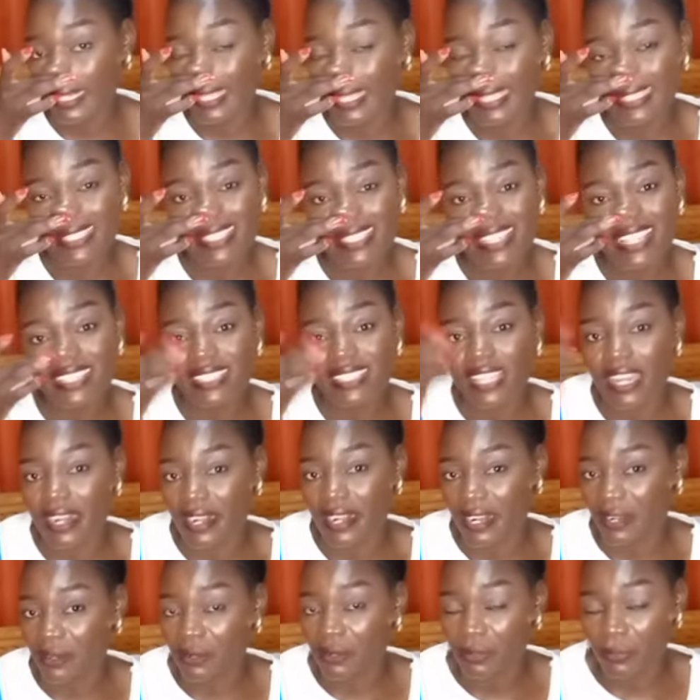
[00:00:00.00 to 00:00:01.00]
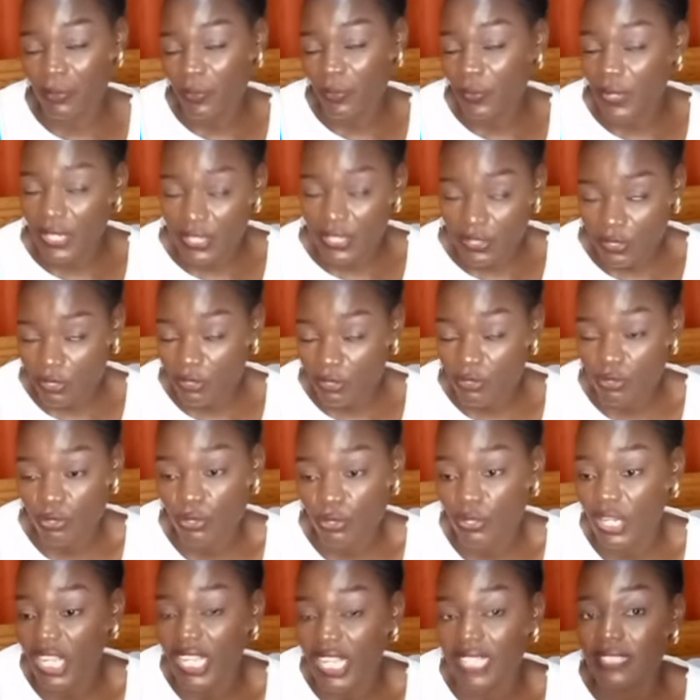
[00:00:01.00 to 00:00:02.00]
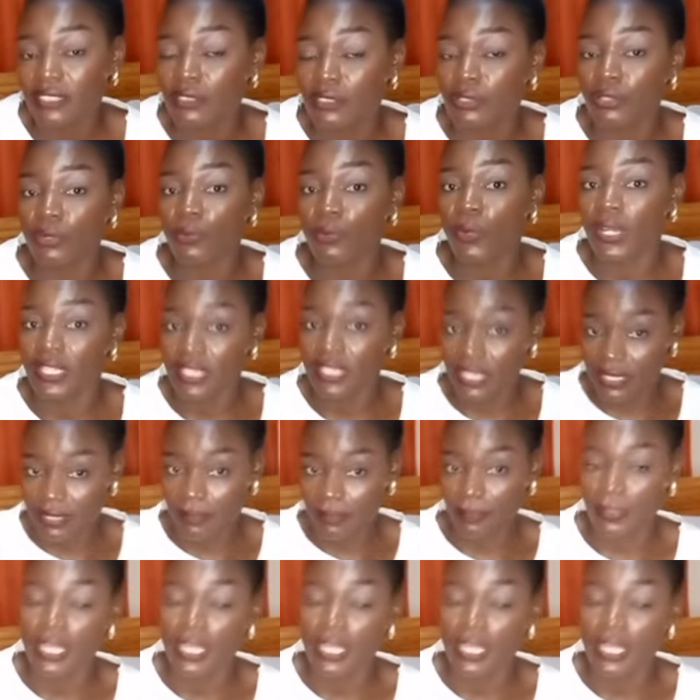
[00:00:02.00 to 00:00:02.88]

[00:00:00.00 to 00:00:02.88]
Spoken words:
It's just a random question, so you can't know what